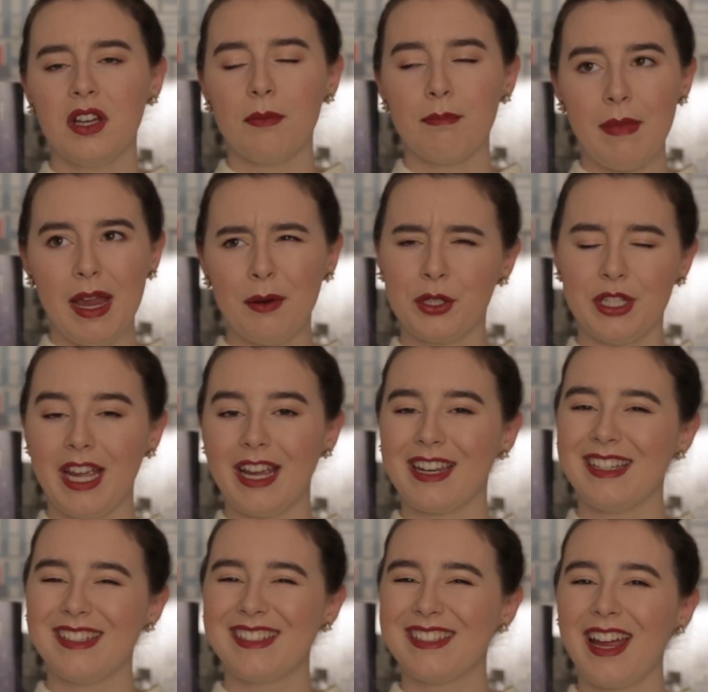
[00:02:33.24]
main
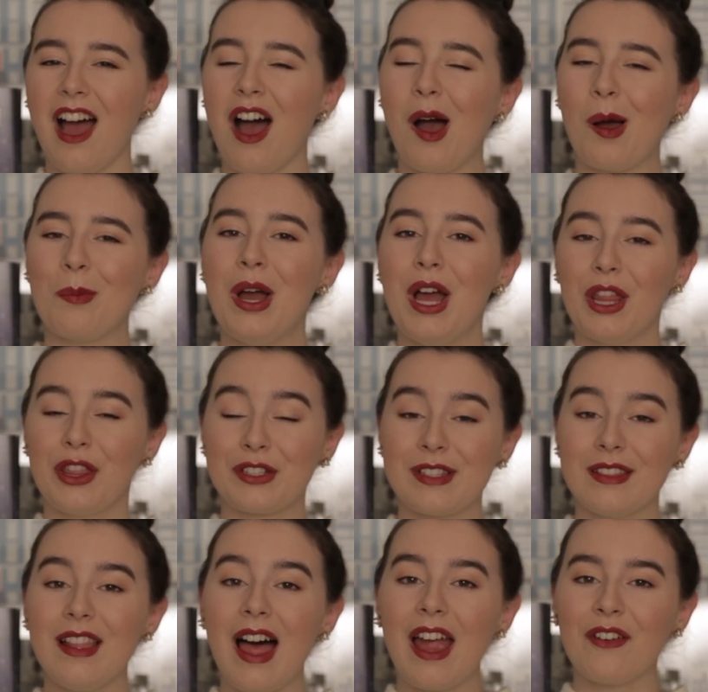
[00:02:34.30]
protagonist. There's
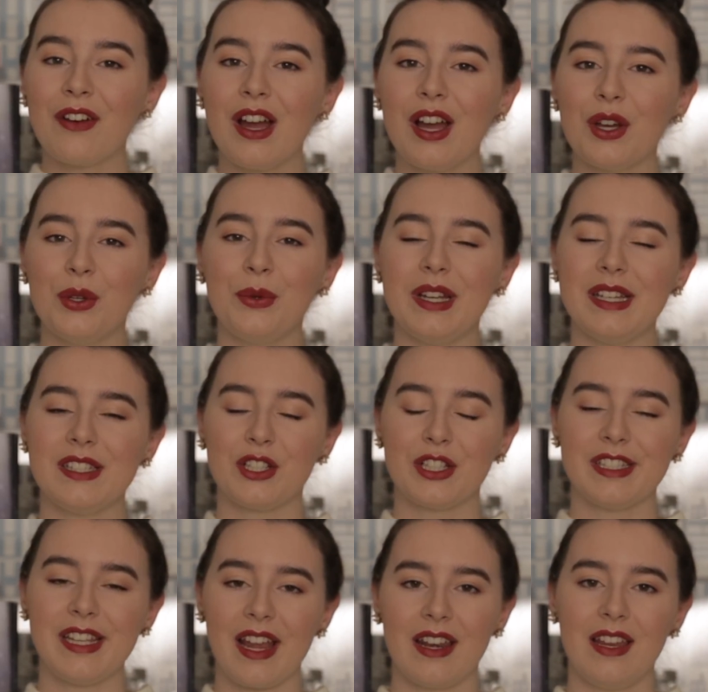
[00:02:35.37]
Lyra, who is her
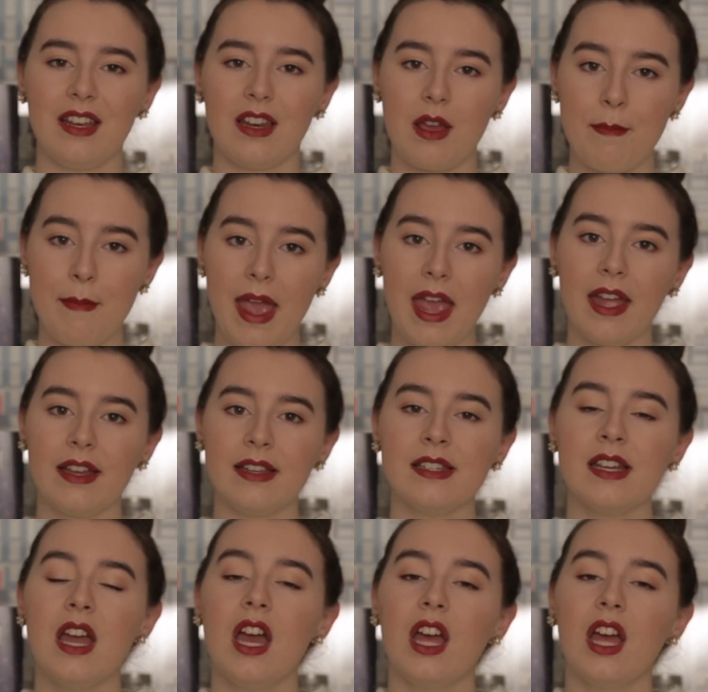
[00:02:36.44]
second in command.